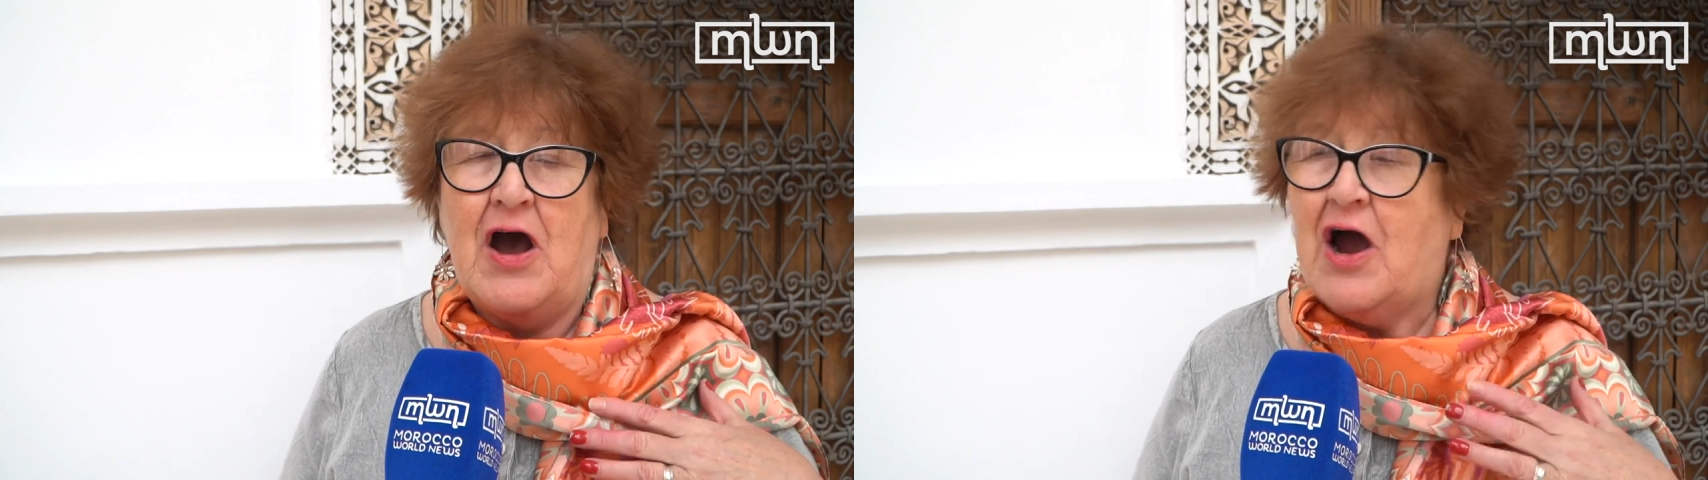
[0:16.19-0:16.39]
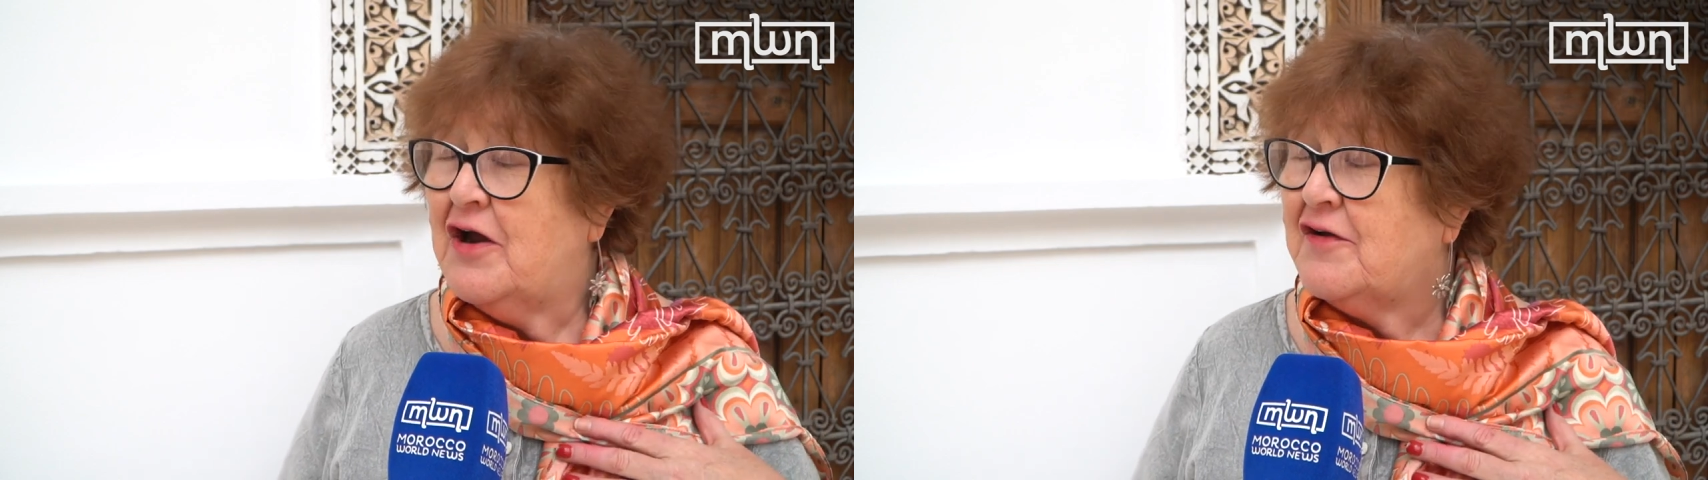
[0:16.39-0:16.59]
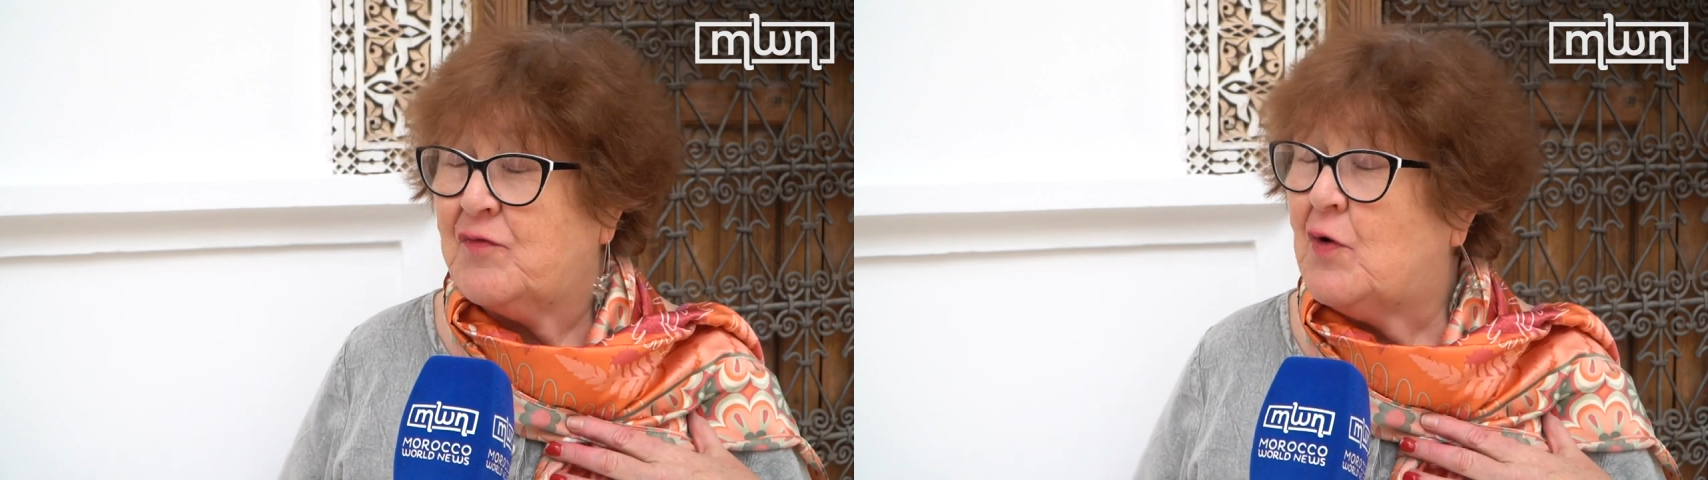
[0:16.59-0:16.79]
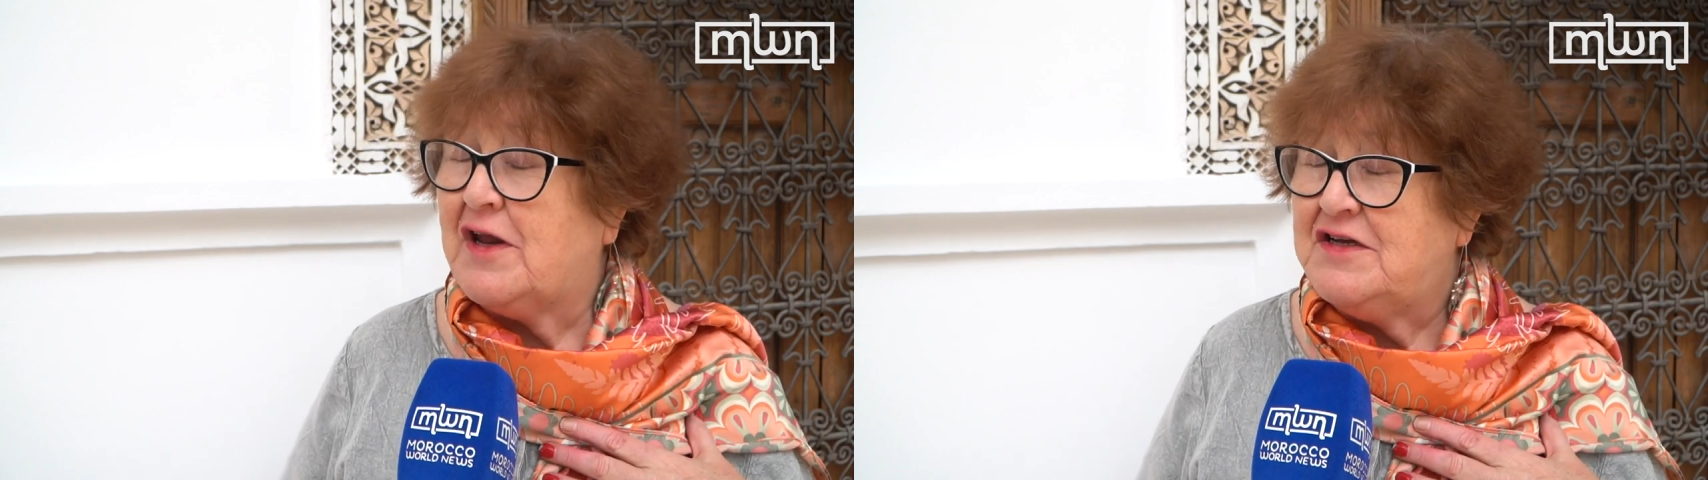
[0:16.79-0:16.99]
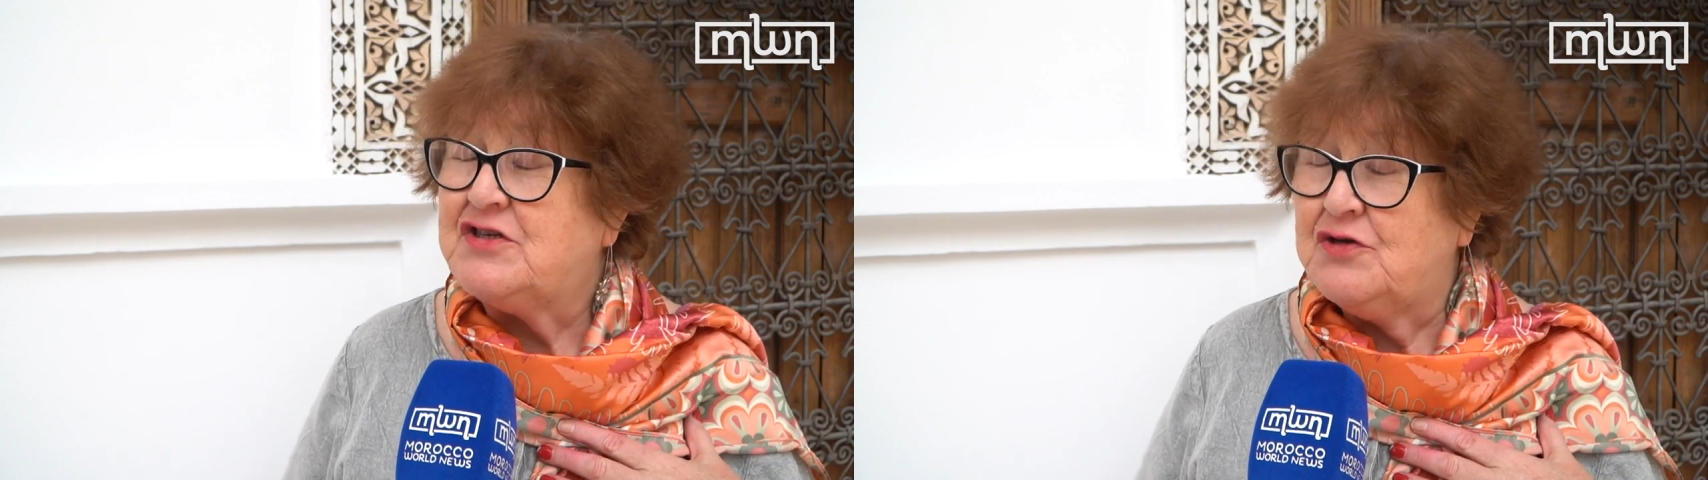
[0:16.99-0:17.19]
heart of
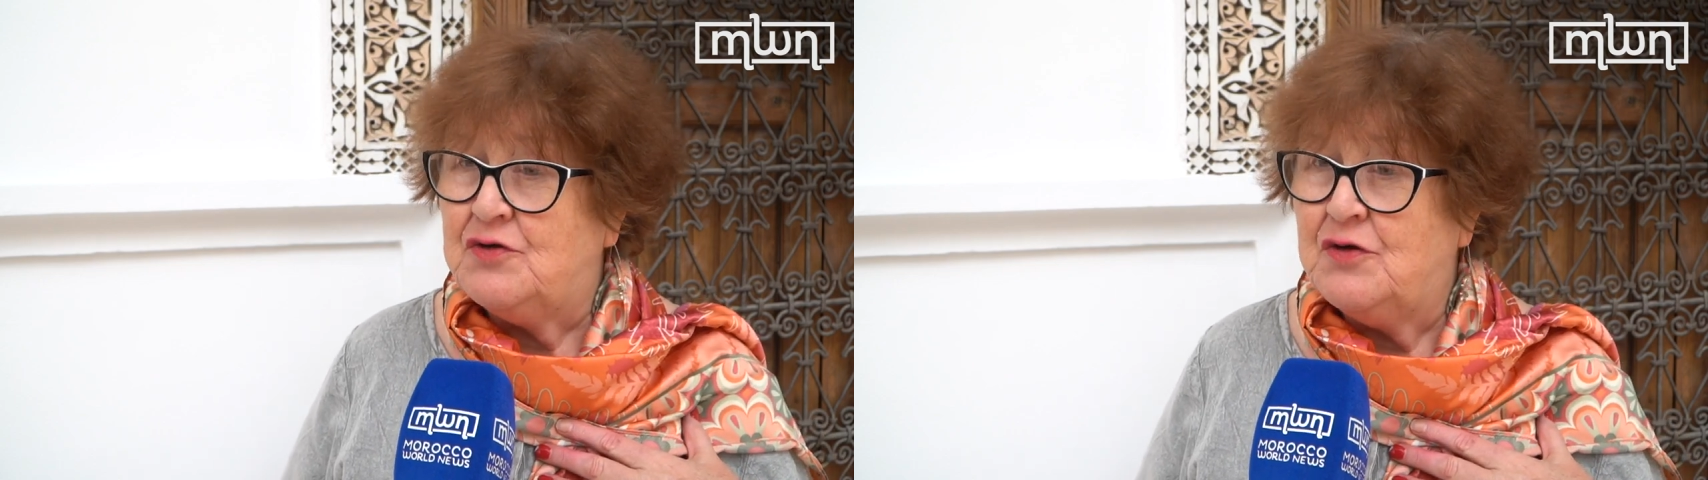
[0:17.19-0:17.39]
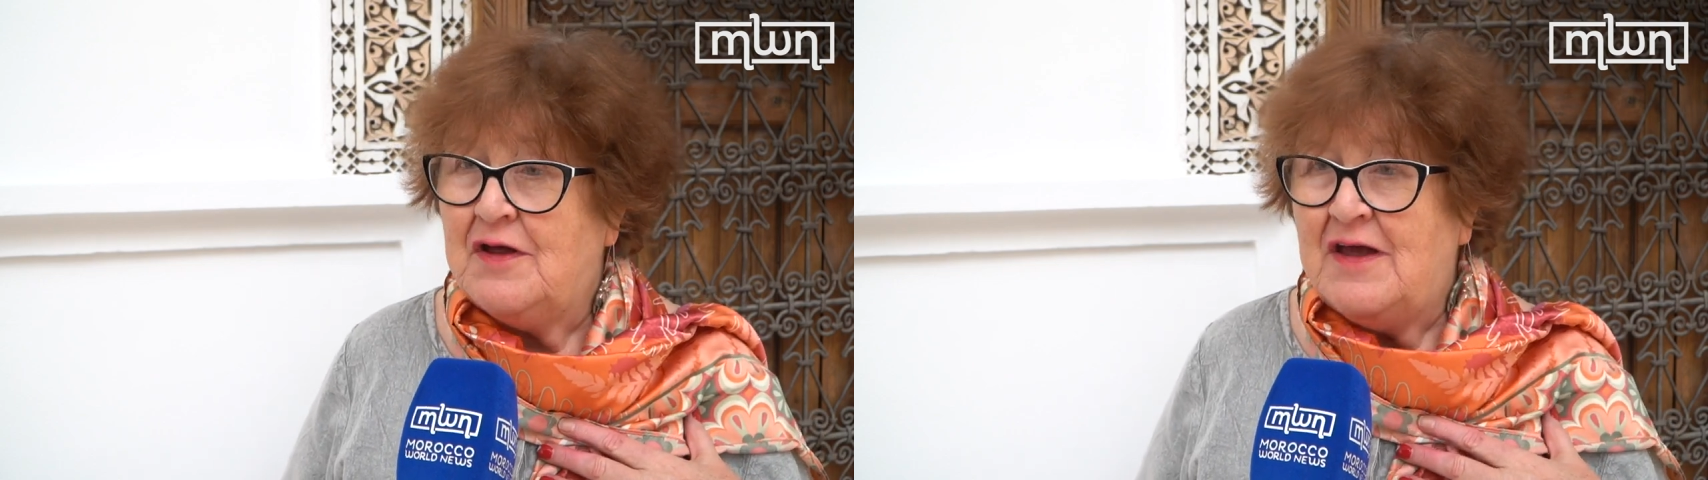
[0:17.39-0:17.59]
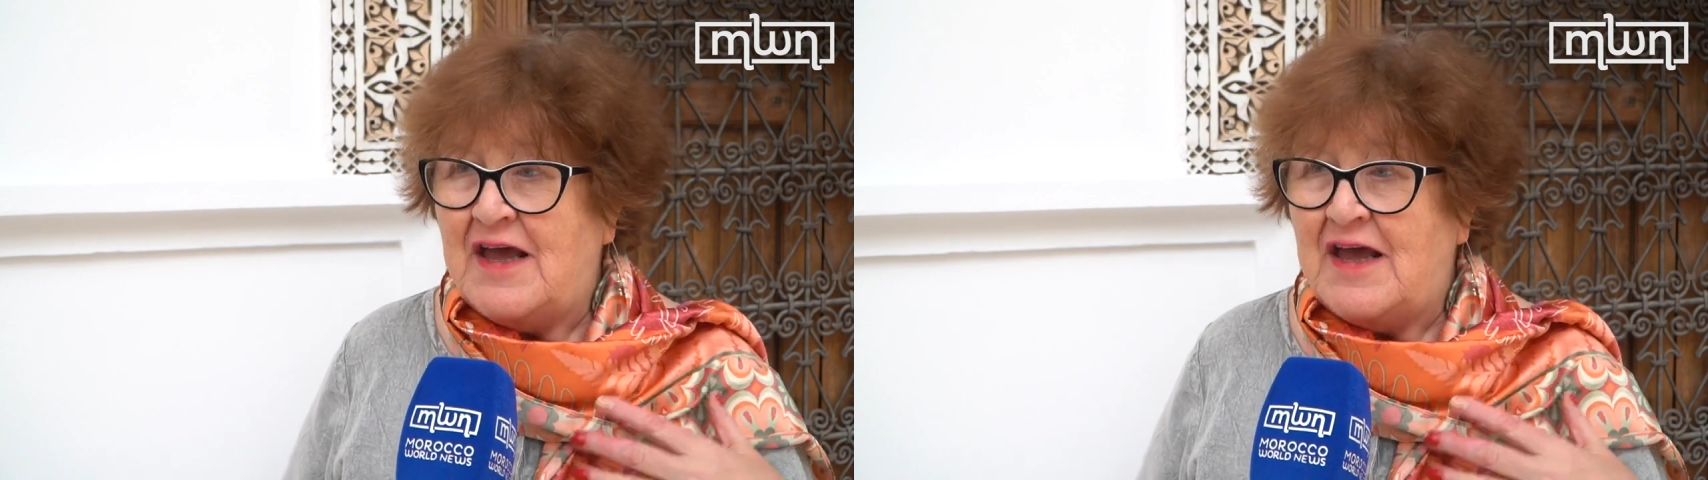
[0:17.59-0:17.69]
what I do.